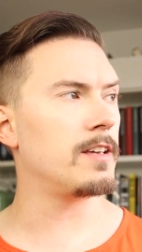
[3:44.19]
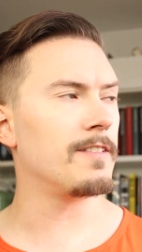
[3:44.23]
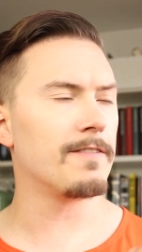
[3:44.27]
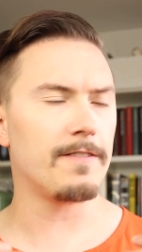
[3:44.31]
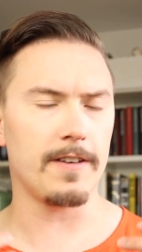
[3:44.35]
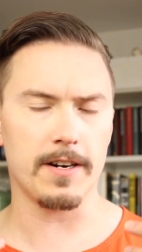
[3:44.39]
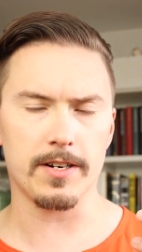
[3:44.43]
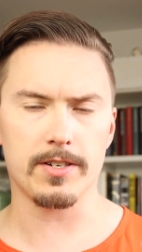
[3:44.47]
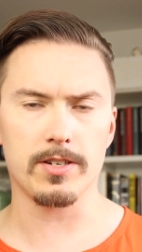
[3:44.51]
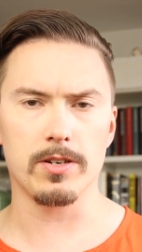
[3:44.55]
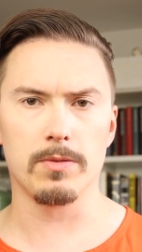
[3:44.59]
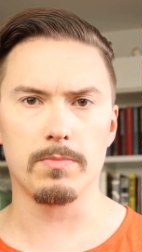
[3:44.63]

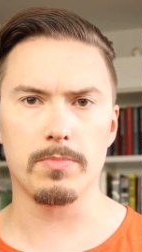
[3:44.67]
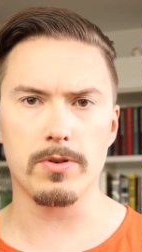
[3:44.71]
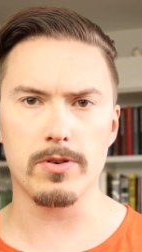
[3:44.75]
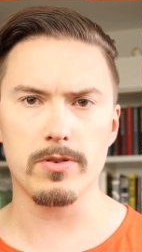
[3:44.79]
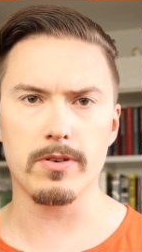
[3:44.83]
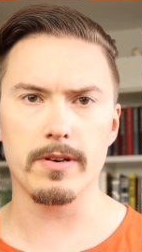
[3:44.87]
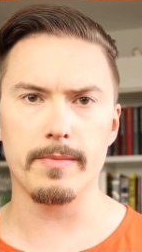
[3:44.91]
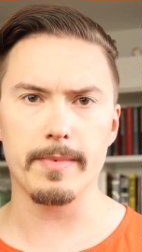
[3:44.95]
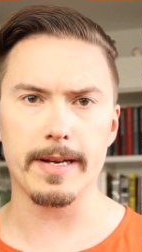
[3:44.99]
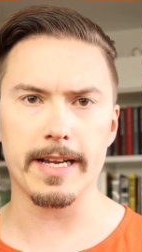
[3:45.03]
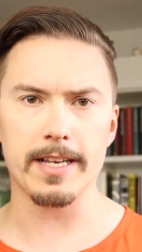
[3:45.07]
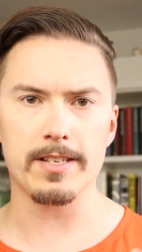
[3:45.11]
functional
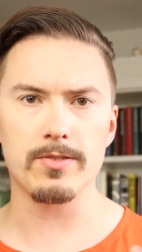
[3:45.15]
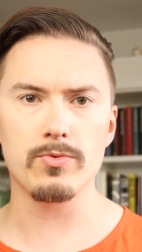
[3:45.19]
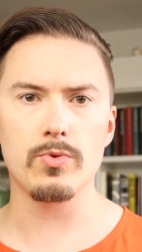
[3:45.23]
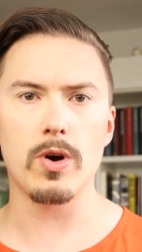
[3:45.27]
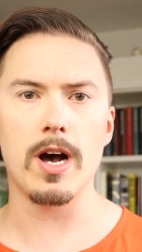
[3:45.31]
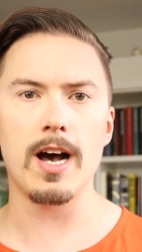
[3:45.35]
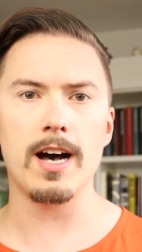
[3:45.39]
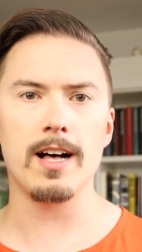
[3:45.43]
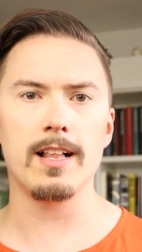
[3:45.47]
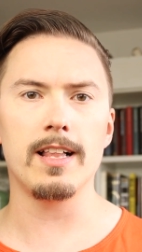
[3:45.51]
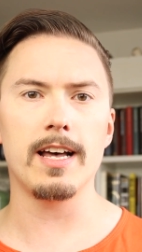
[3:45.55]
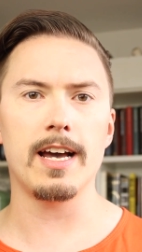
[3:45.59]
programming as
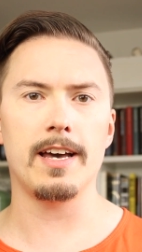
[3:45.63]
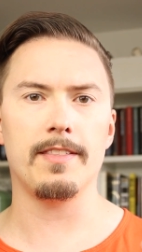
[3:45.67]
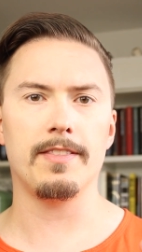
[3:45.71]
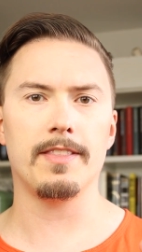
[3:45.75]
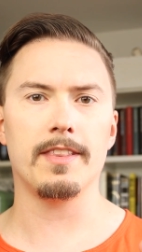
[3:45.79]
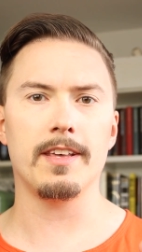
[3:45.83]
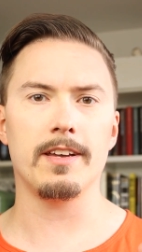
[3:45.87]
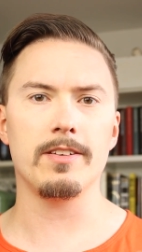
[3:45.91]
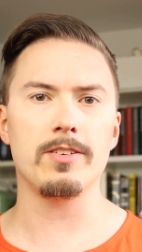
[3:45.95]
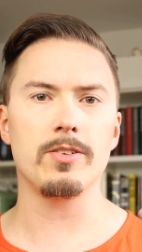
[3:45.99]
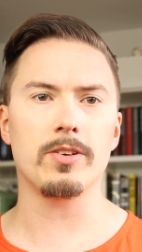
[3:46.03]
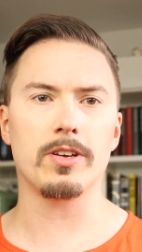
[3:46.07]
well,
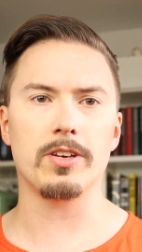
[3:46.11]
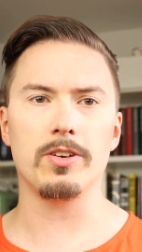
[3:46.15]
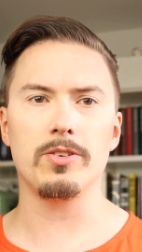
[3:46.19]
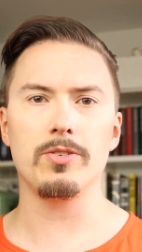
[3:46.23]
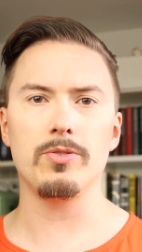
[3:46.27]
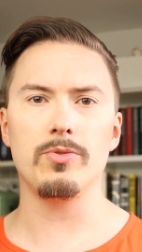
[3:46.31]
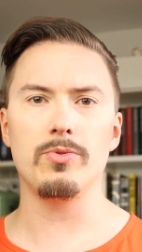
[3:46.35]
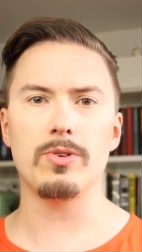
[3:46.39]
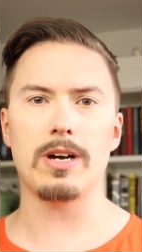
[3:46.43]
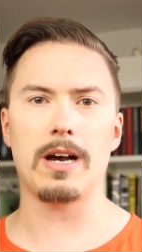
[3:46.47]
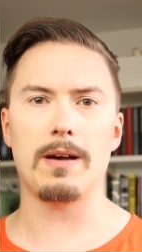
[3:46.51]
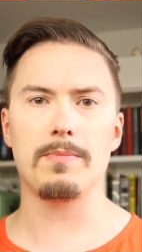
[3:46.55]
and you can
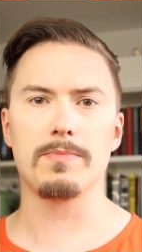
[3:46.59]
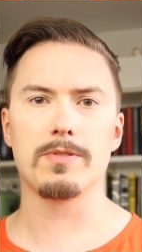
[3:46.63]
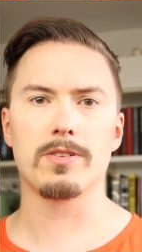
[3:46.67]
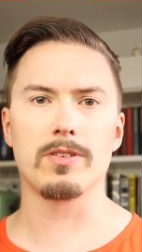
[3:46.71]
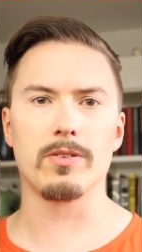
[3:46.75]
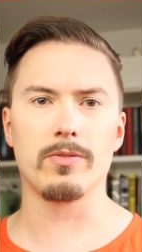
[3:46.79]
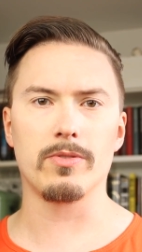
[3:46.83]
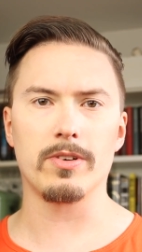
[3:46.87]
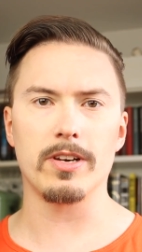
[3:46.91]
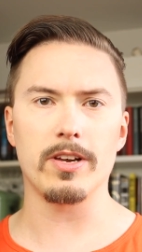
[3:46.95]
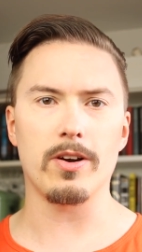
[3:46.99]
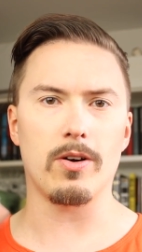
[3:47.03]
do
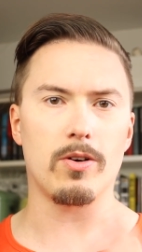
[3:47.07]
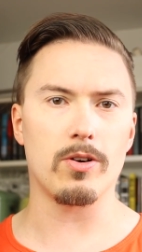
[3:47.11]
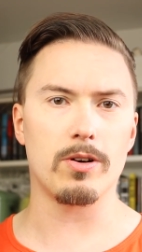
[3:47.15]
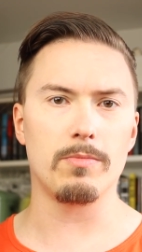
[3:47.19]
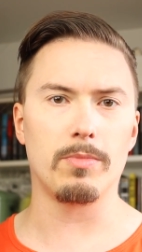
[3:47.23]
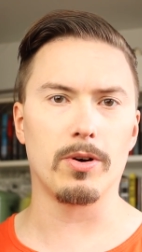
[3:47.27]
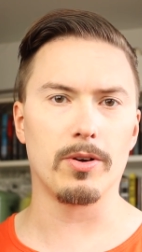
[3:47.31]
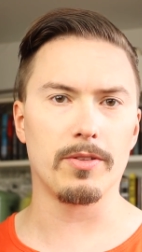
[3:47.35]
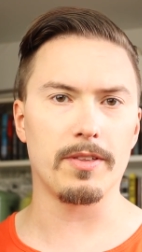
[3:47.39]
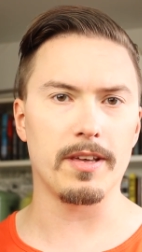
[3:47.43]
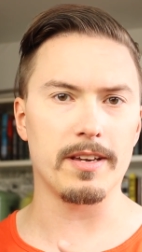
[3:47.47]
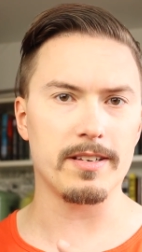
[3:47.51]
absolutely
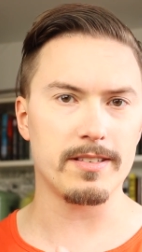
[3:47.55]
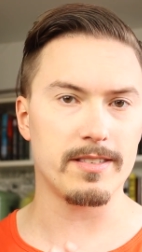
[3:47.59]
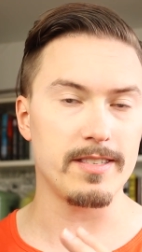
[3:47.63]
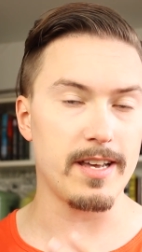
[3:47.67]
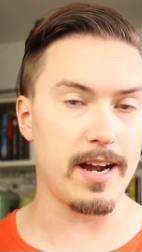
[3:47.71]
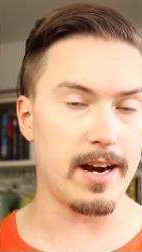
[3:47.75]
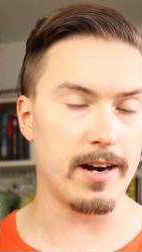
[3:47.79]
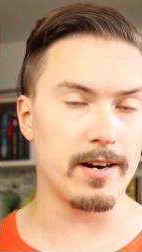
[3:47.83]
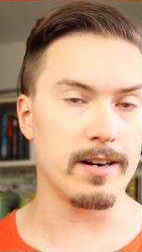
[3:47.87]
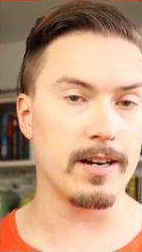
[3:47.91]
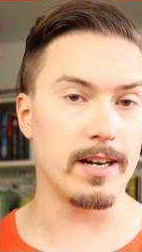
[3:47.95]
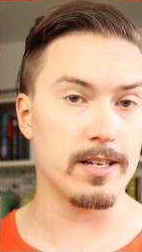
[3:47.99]
horrible things
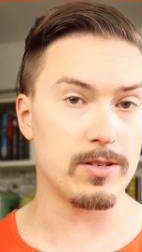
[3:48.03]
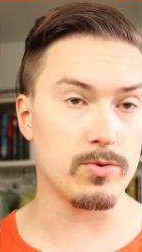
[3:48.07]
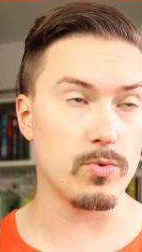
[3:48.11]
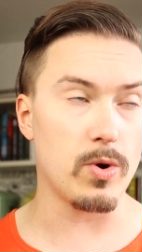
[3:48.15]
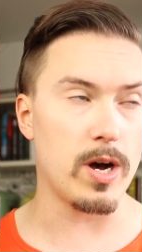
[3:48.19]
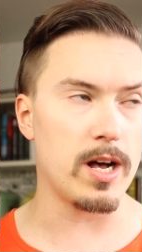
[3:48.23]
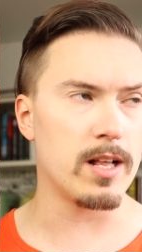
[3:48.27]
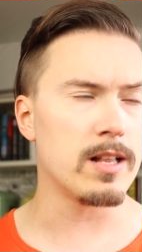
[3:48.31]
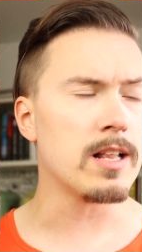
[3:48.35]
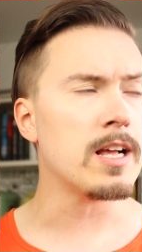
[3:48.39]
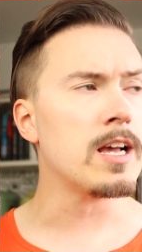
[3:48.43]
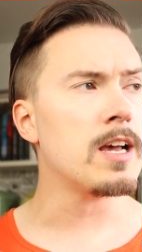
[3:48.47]
there as
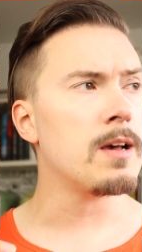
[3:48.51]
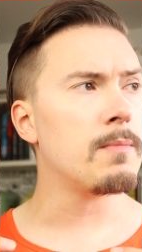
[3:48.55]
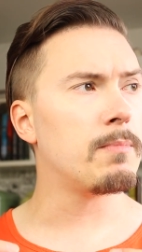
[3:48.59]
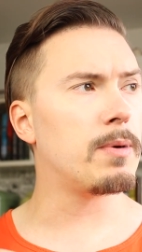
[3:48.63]
well.